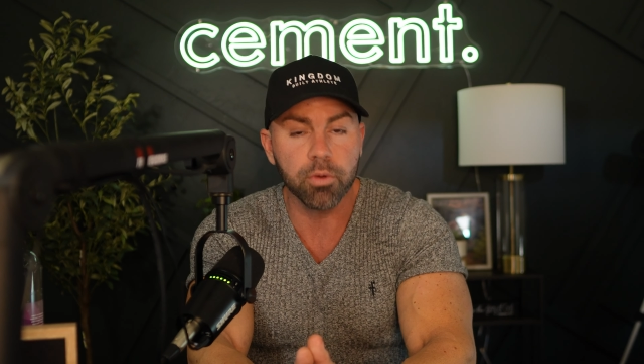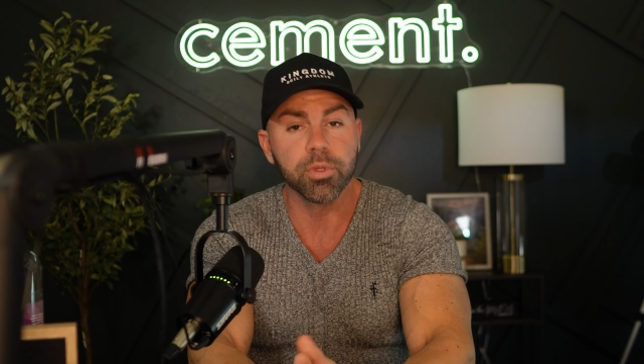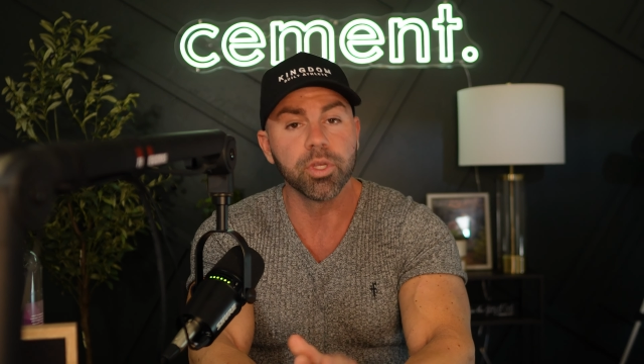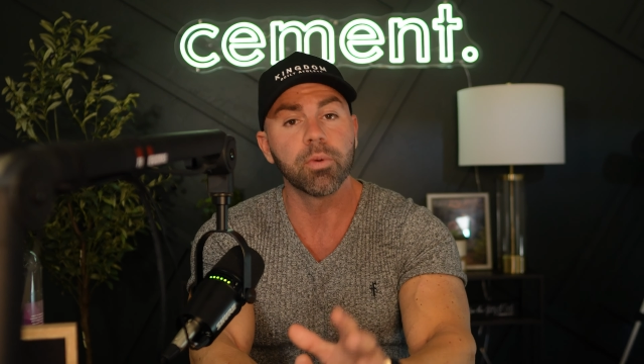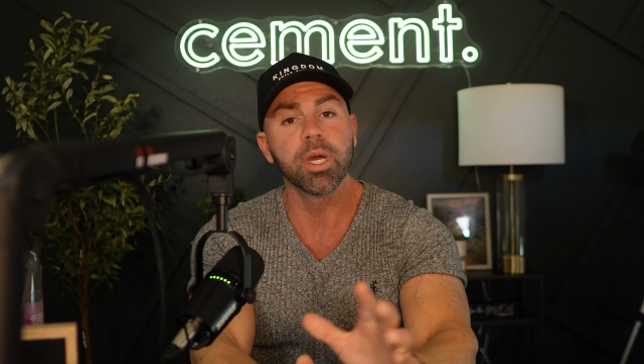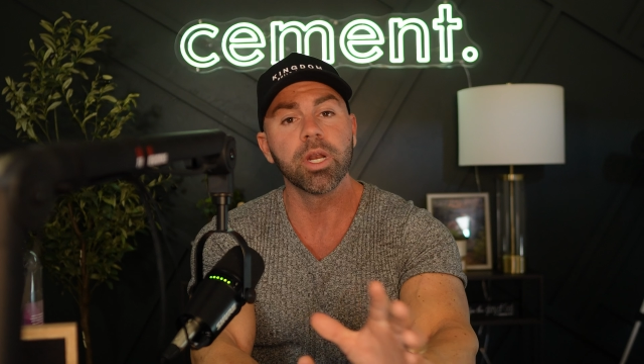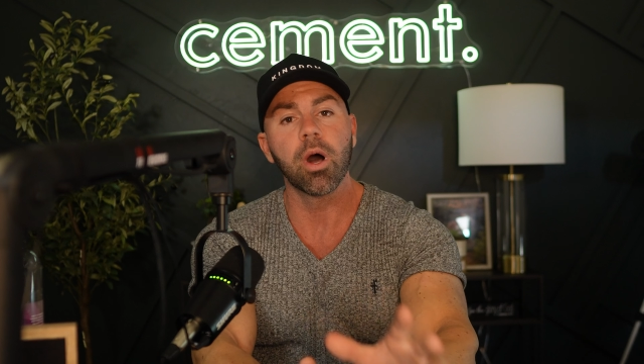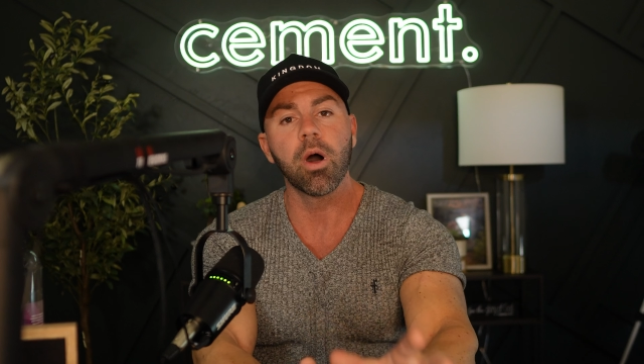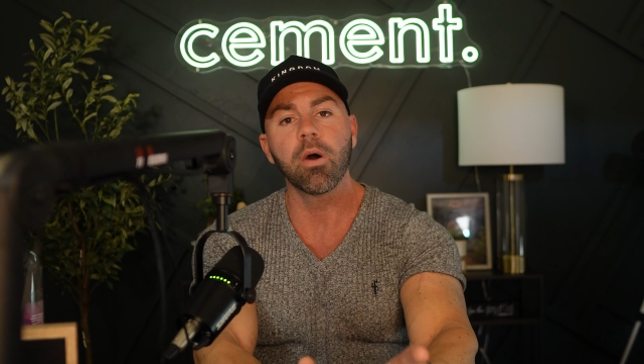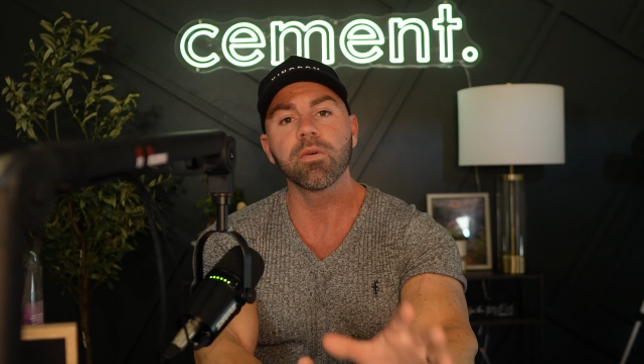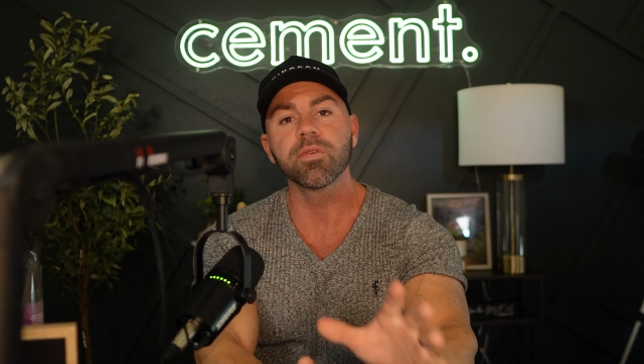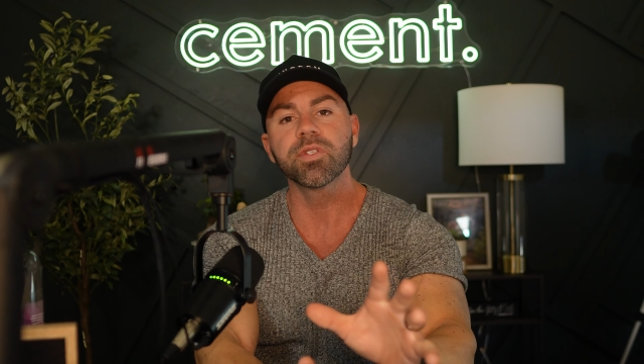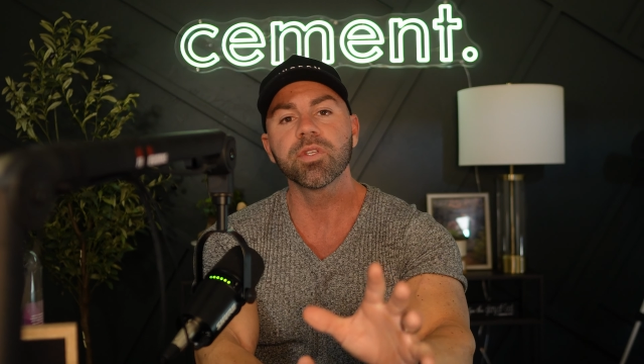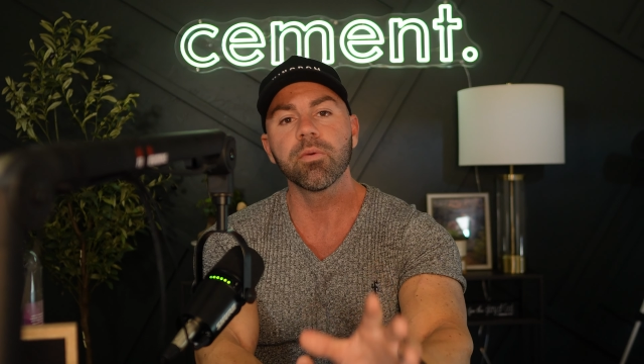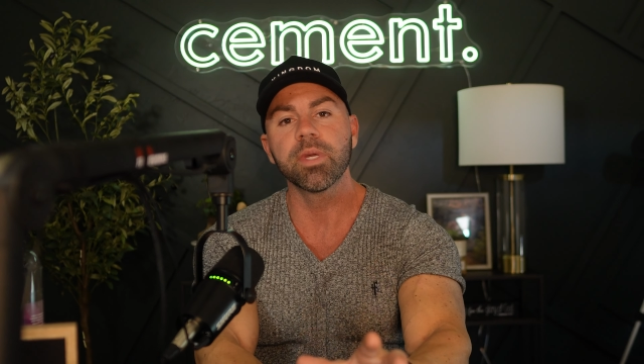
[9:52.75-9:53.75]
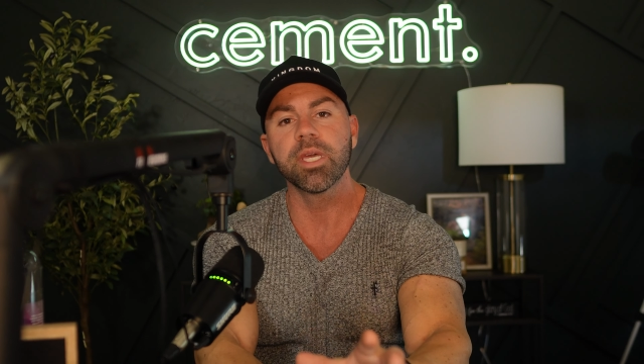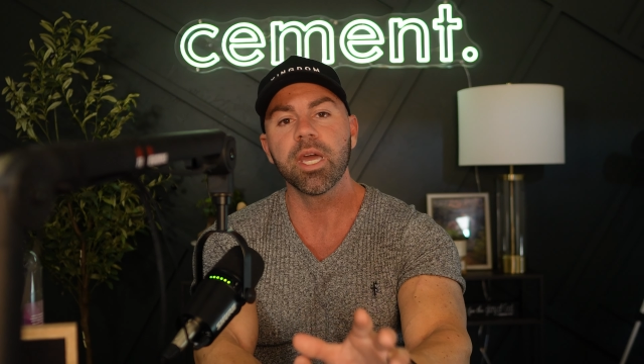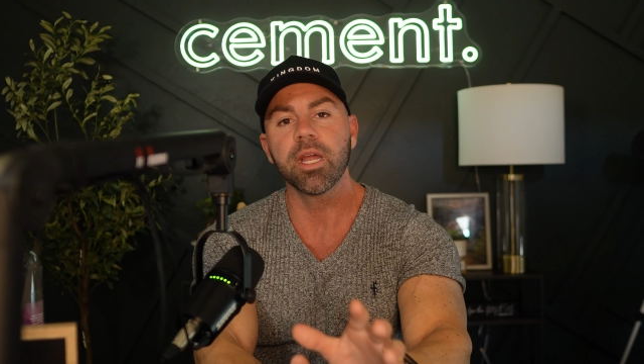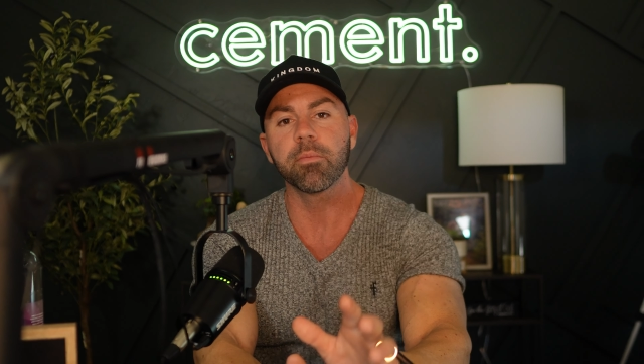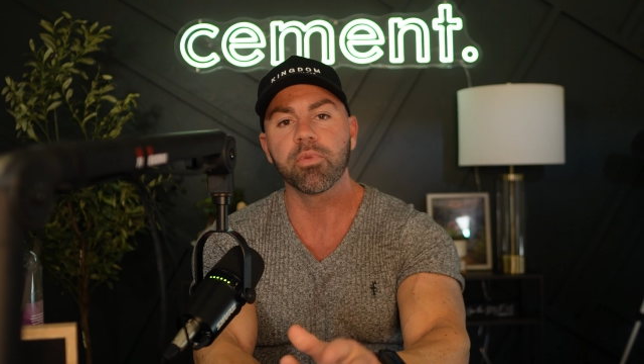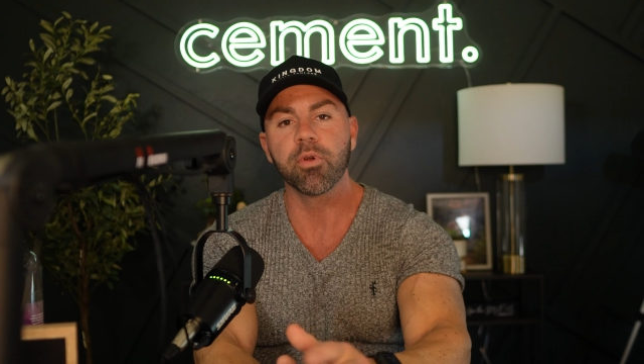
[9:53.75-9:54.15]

You can also get